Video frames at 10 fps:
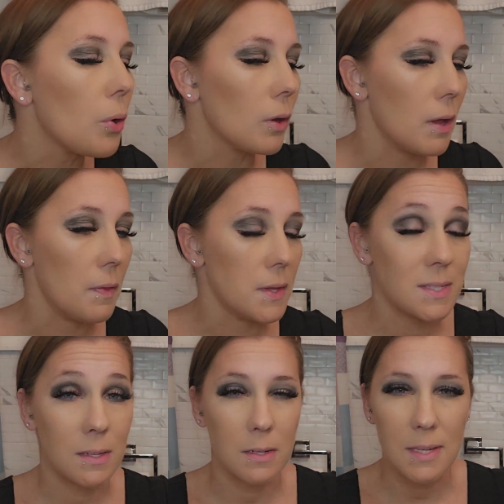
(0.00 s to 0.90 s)
And this
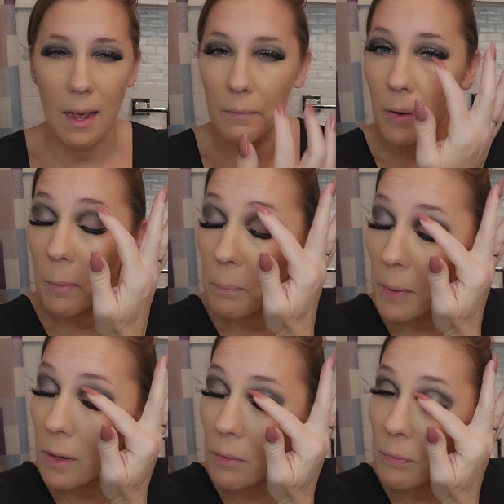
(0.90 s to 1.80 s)
does have a
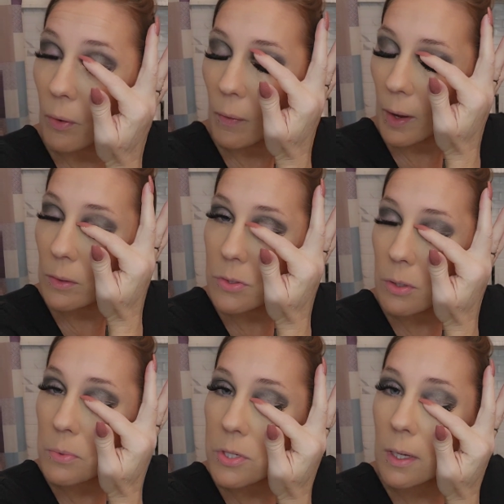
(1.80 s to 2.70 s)
bit of fallout, so
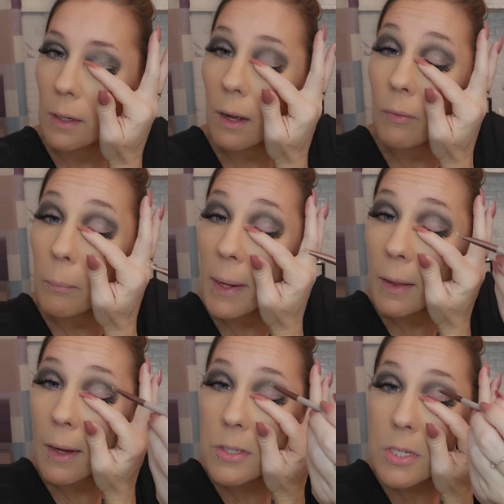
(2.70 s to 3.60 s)
I'm just going to cover my
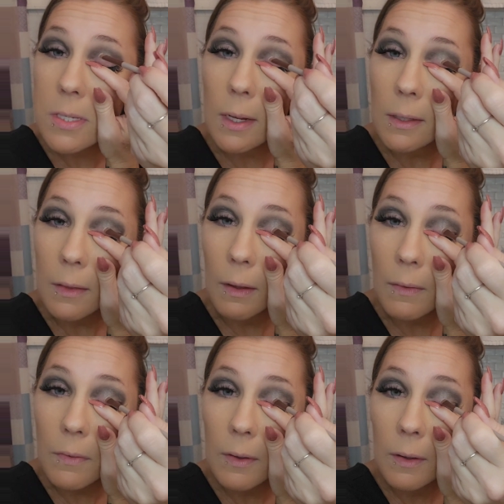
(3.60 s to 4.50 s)
lashes like
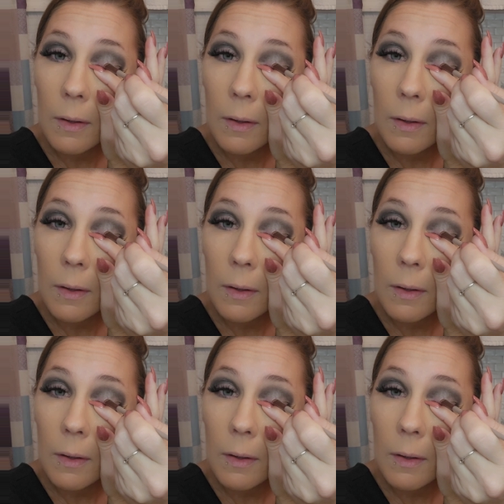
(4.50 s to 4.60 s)
this.